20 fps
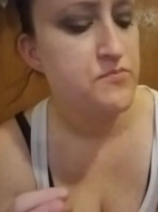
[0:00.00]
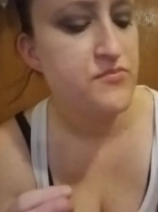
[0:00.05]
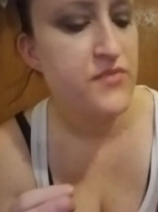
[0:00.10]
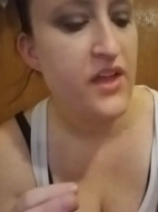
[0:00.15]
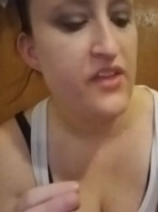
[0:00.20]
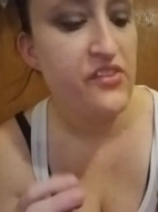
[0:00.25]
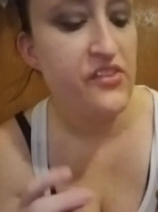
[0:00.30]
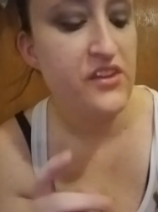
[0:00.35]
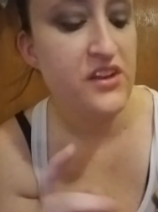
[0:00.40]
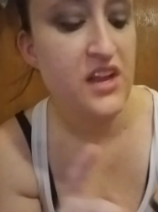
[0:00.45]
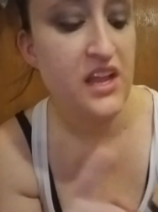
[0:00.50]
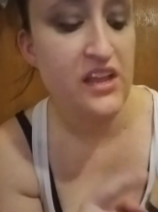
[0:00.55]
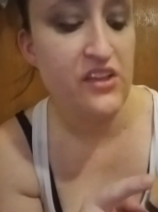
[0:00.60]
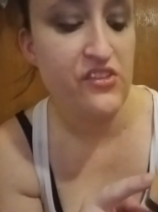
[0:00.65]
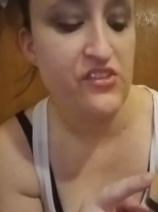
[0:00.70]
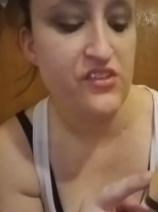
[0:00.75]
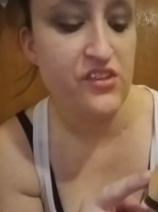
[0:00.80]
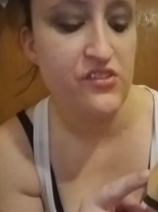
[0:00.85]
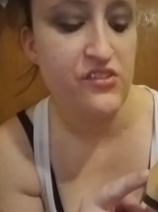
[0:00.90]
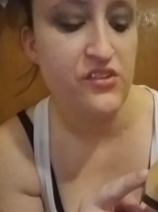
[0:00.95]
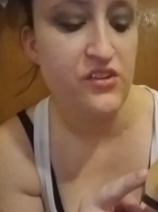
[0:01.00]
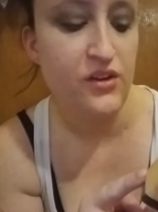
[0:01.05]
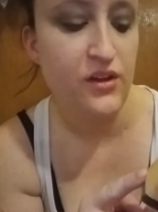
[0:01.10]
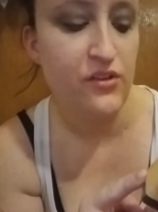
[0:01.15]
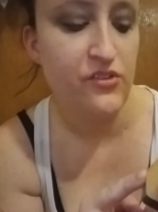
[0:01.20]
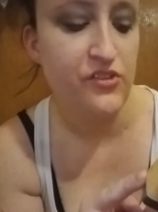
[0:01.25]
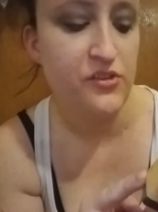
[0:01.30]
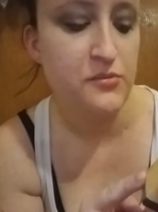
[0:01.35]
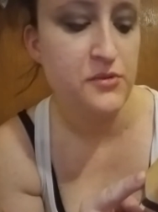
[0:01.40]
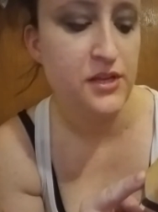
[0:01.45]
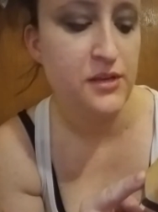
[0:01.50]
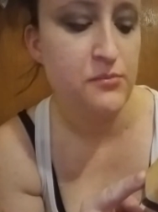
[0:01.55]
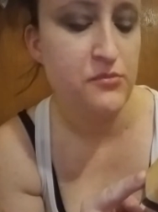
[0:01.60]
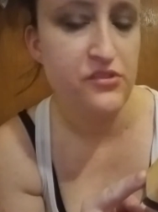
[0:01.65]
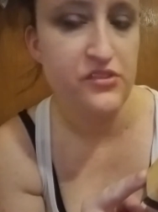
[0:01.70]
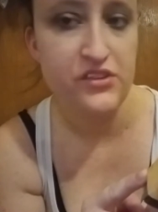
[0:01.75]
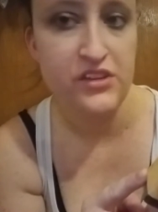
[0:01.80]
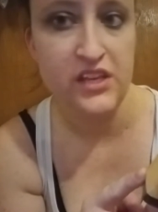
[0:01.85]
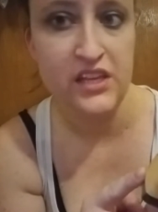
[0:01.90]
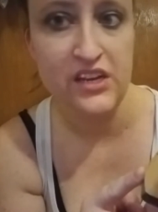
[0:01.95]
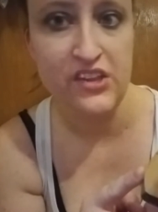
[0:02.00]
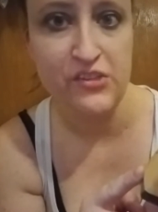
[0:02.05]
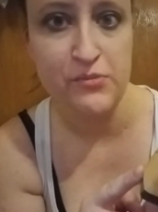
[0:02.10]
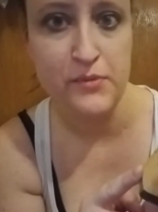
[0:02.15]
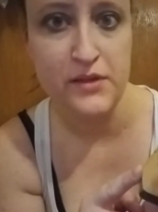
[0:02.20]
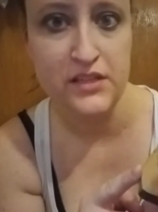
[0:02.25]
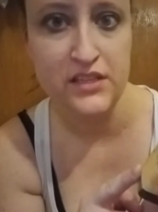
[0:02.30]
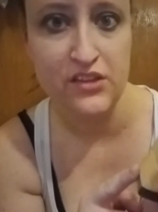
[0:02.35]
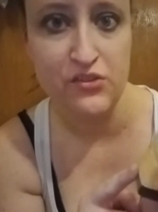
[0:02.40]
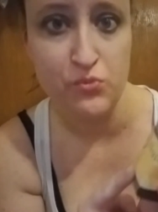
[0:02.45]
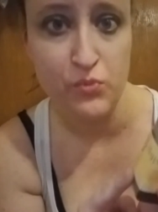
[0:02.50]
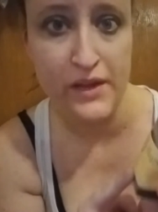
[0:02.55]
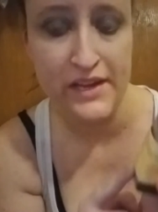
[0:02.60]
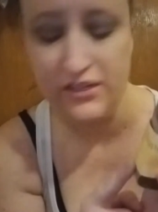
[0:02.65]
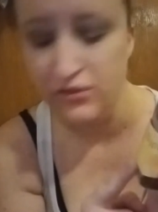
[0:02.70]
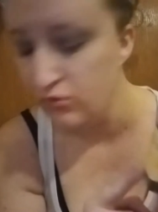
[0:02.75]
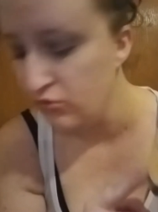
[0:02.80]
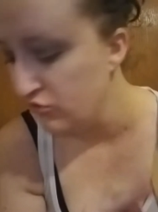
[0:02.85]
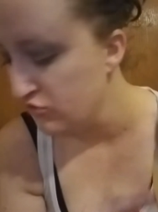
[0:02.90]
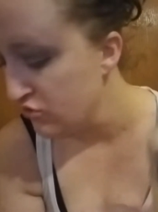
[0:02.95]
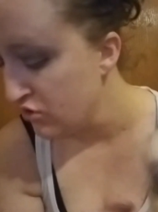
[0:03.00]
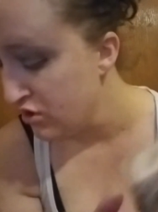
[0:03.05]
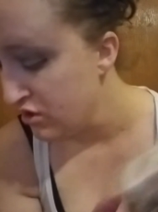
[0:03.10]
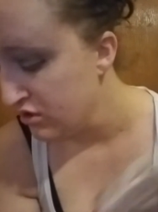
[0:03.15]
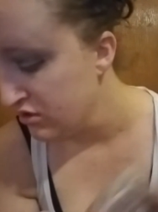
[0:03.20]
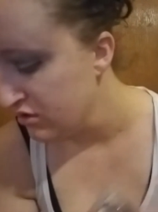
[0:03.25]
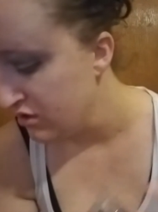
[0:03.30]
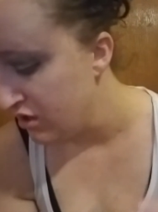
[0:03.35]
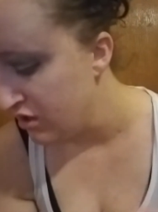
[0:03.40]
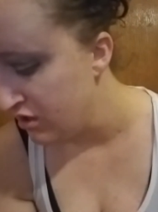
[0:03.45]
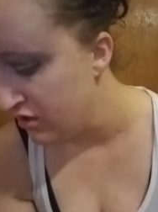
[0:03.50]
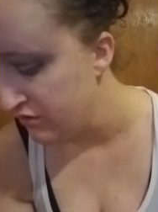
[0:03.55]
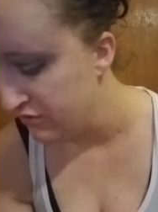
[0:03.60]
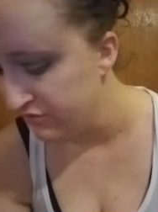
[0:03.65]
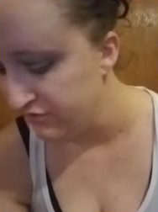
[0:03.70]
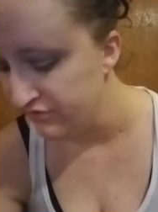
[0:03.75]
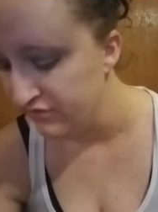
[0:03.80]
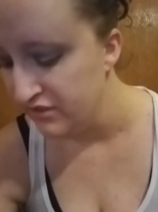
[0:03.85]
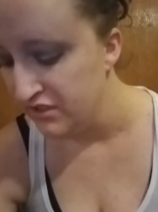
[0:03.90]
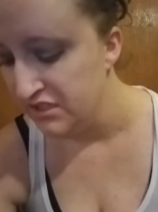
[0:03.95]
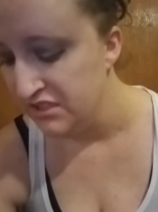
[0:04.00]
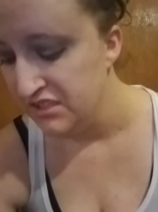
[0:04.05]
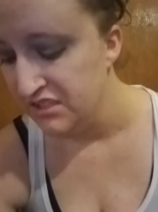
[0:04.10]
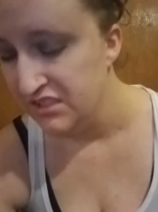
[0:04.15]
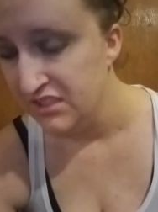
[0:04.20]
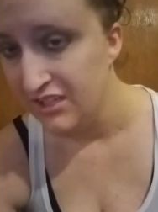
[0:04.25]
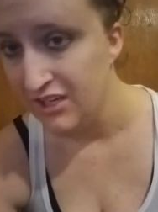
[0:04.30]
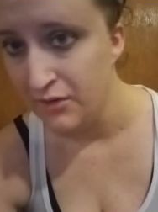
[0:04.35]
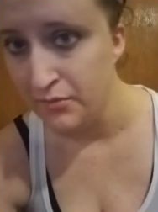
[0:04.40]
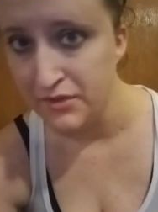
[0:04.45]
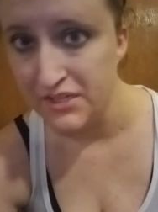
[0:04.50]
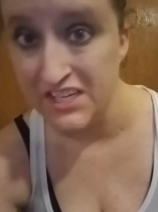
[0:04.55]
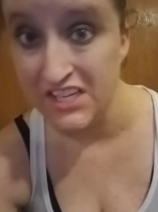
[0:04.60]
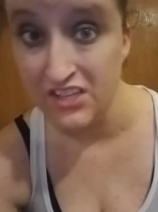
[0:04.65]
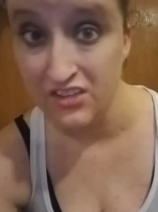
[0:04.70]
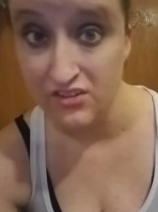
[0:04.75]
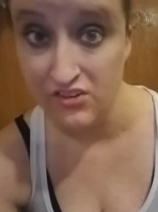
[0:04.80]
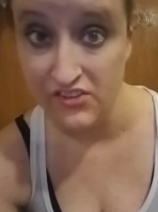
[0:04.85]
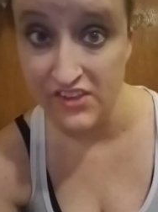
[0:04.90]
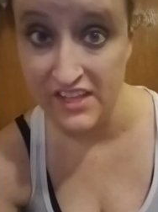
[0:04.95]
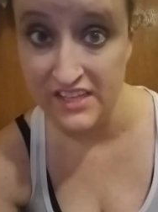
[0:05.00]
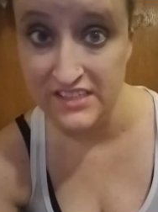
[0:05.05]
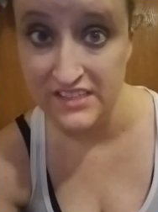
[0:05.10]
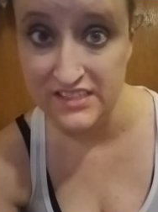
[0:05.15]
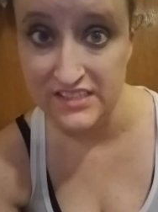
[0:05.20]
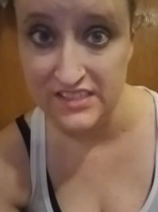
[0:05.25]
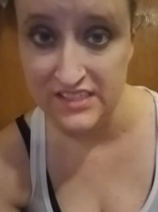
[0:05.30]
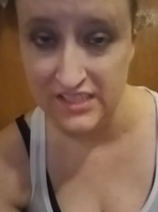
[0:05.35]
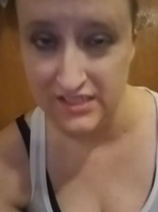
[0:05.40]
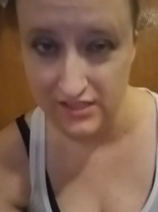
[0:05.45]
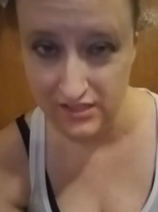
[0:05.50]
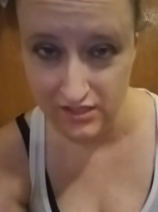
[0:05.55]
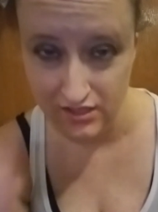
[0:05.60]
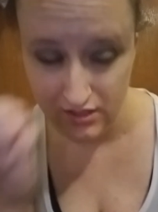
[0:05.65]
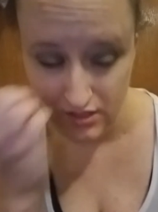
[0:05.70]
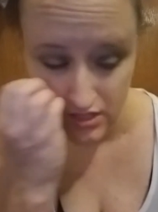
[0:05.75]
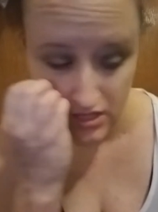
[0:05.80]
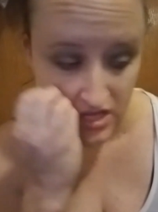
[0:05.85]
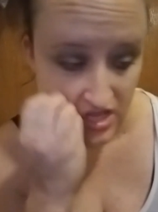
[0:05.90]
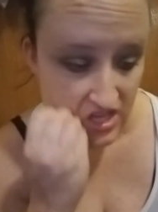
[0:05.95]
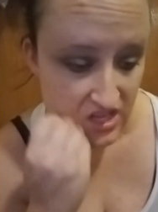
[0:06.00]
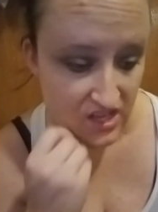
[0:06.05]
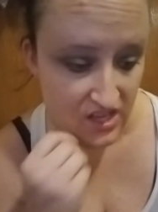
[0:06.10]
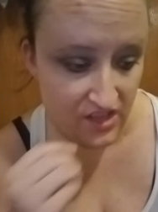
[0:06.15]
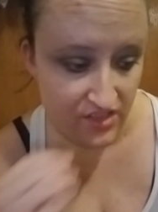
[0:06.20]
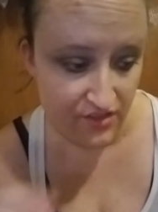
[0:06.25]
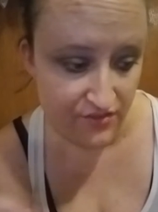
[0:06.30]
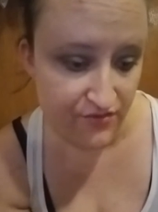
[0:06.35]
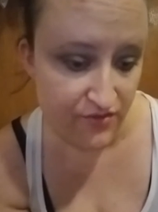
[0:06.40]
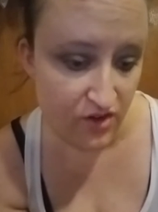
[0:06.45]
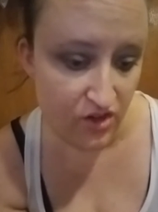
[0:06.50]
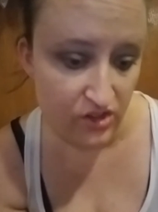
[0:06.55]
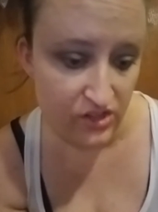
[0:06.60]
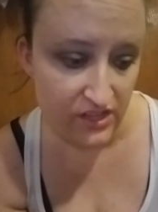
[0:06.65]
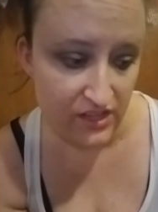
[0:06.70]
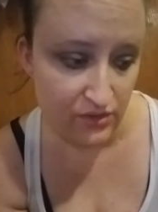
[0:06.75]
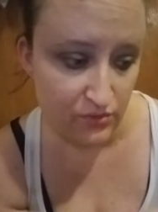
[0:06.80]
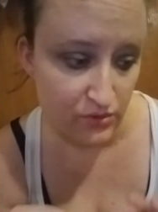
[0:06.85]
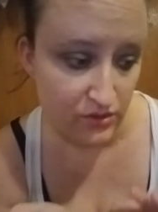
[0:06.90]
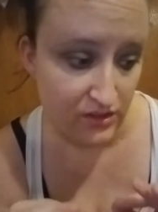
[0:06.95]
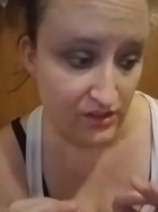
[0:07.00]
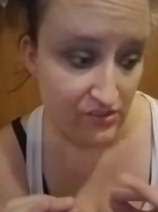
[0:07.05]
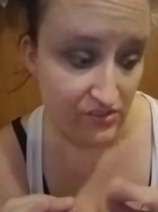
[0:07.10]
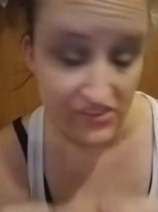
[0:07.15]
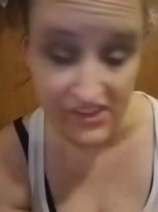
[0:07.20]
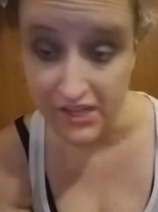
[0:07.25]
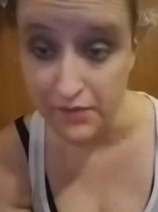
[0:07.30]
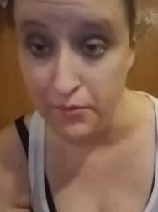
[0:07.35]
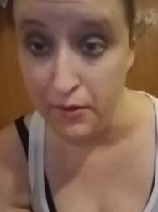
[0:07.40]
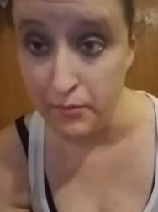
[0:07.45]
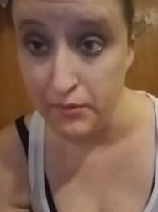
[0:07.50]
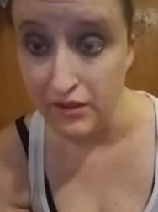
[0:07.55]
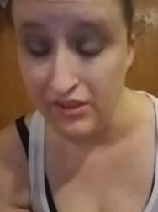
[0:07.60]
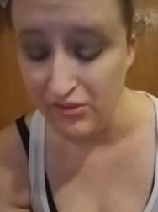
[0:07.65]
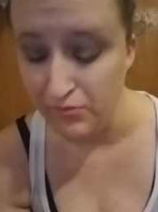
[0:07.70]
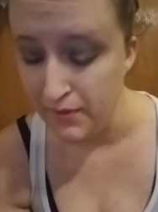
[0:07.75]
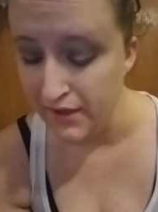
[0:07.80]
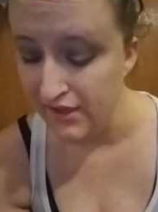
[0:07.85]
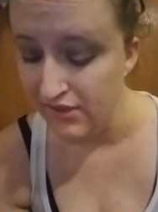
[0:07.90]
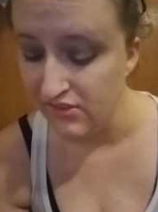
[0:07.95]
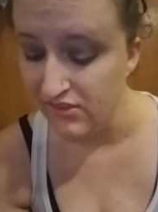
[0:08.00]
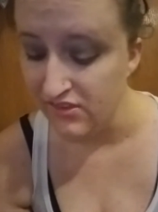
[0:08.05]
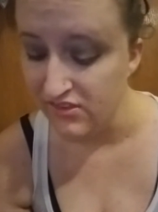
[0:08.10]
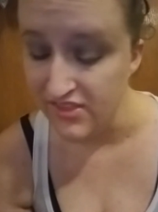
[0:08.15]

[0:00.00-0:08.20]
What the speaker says: That's a nice, because you know how sometimes you get a smell that's way too strong of a particular scent, and in the fall you get really sick of pumpkin spice.